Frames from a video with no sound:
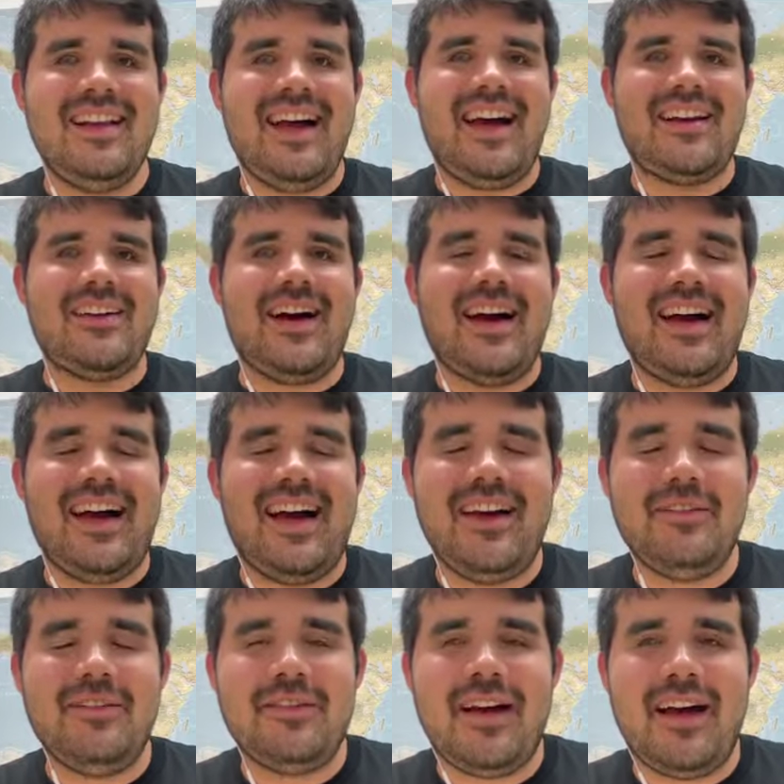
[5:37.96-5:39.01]
I don't
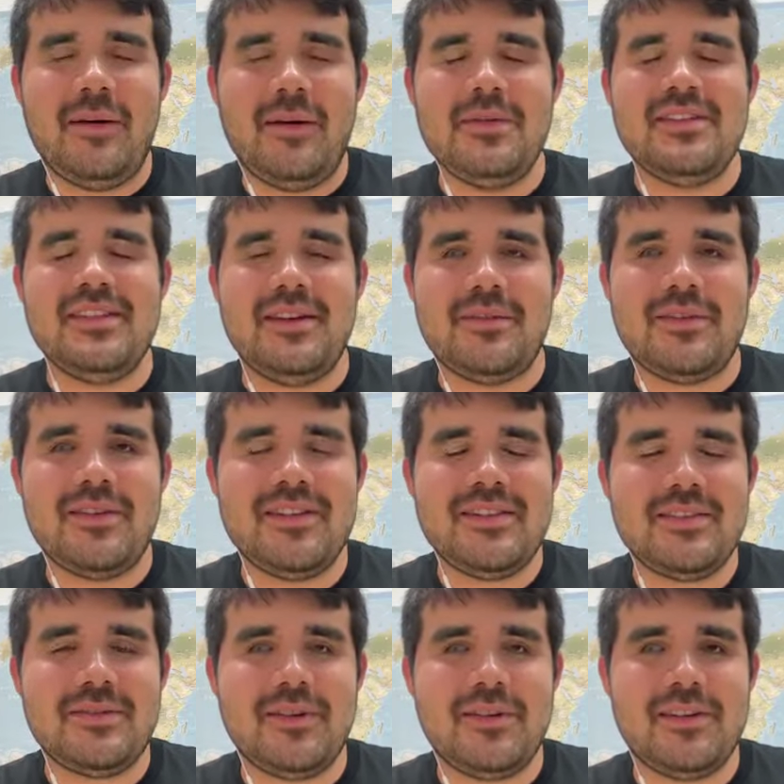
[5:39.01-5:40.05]
know. I was never
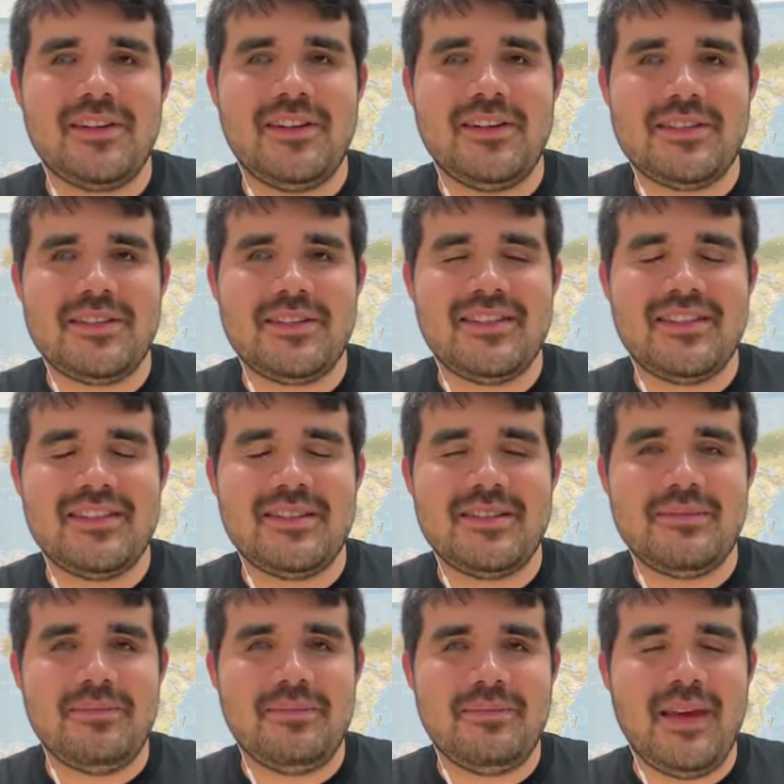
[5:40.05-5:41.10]
into roller
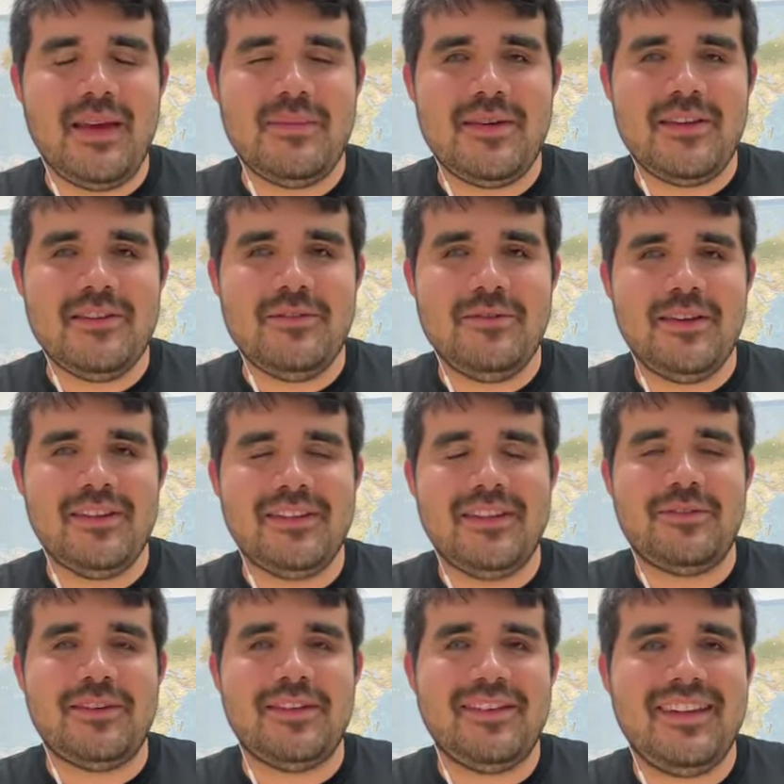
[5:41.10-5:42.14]
coasters. Maybe you feel
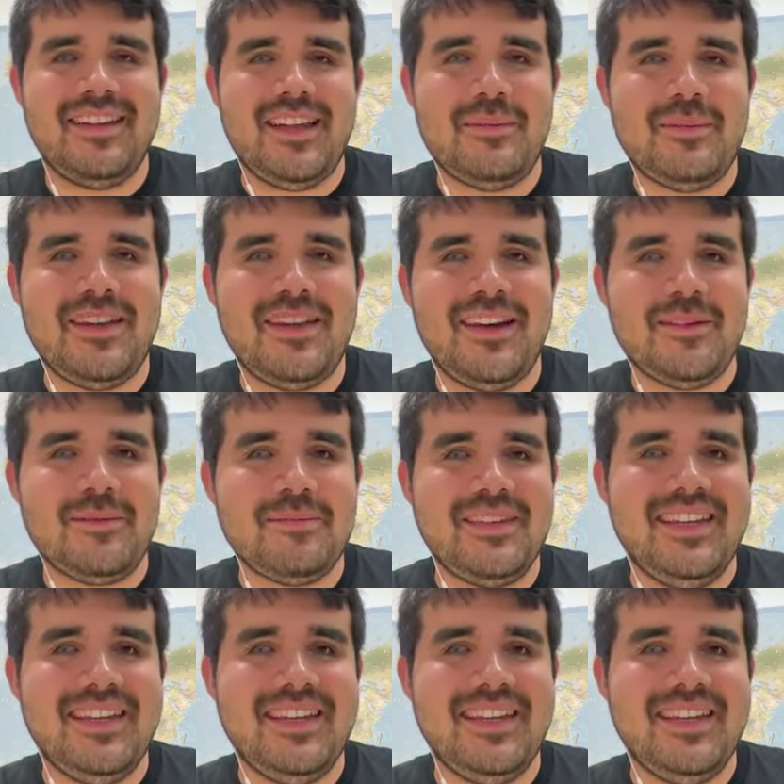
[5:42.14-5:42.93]
differently. Let me know.